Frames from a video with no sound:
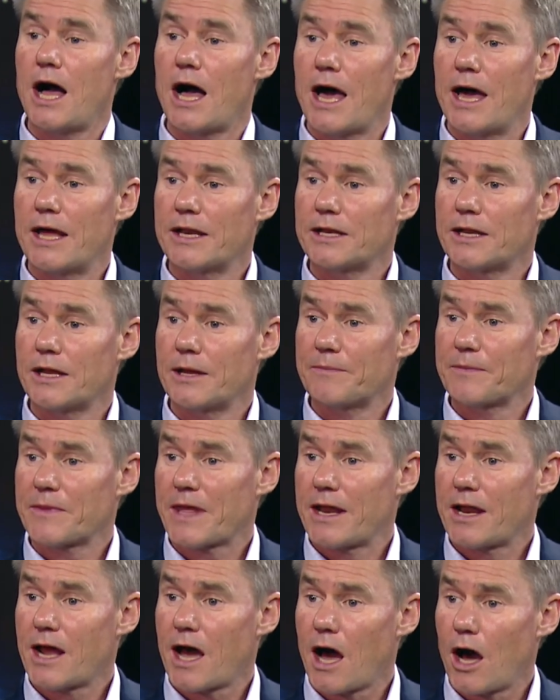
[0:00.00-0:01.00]
and, um,
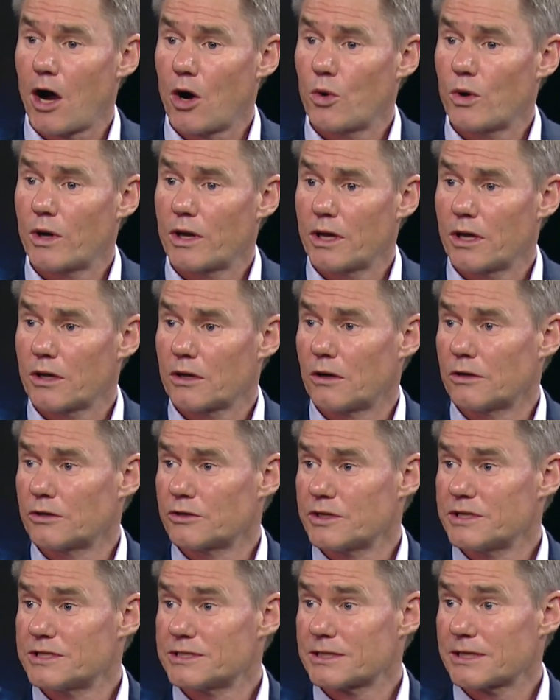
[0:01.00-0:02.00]
and how uh,
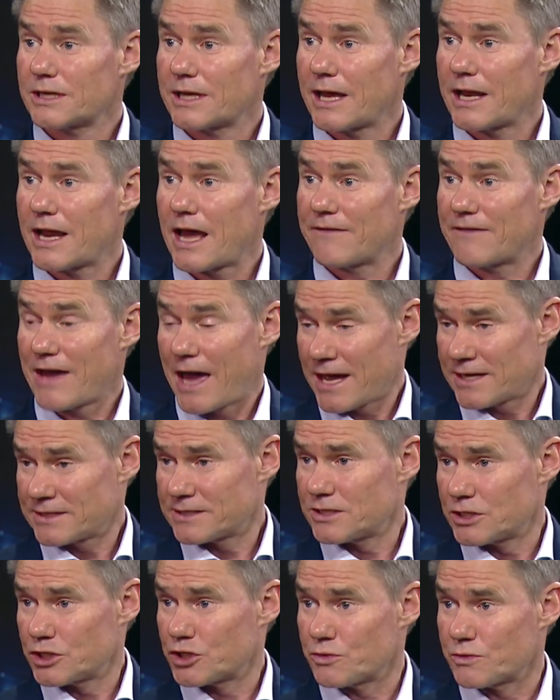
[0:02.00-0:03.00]
countries can have
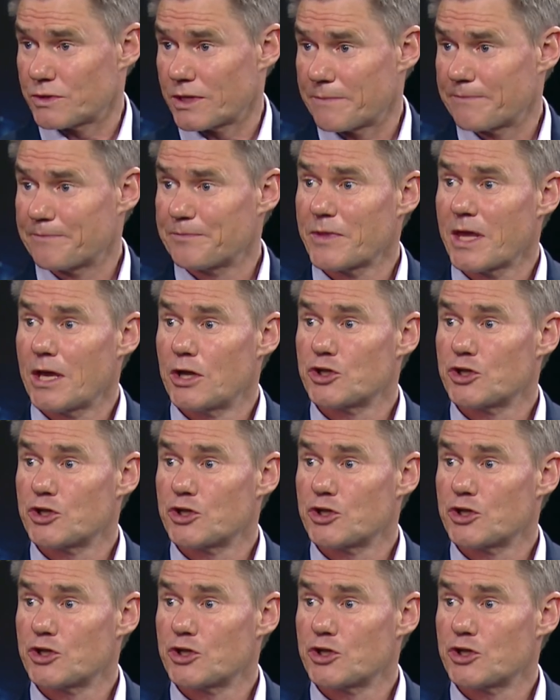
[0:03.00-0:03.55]
access to them,